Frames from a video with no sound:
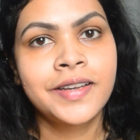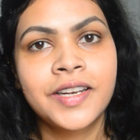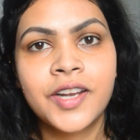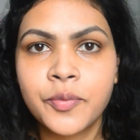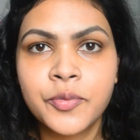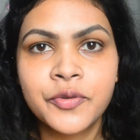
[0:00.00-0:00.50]

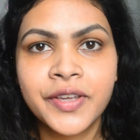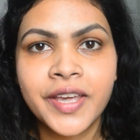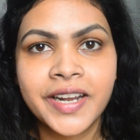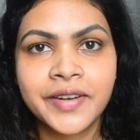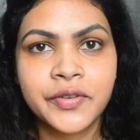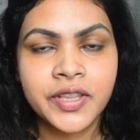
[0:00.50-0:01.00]
Now moving
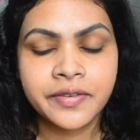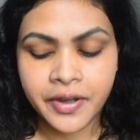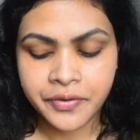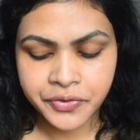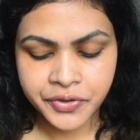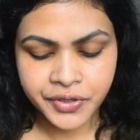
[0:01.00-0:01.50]
ahead with the
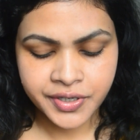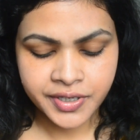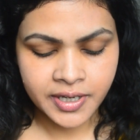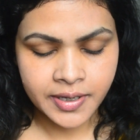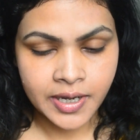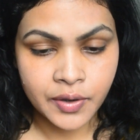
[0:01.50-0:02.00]
foundation,
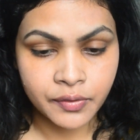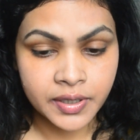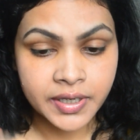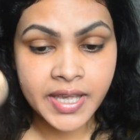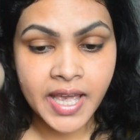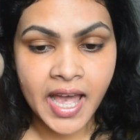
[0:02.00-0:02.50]
I
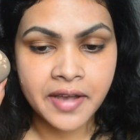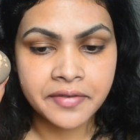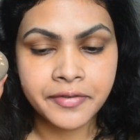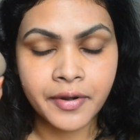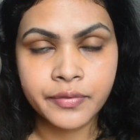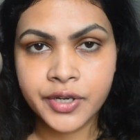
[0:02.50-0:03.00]
already
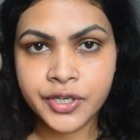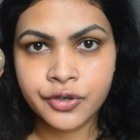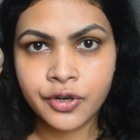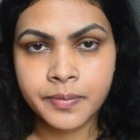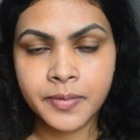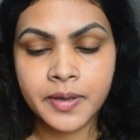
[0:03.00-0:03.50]
have
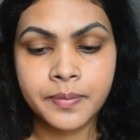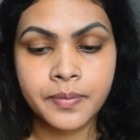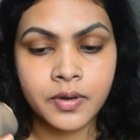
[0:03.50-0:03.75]
foundation on my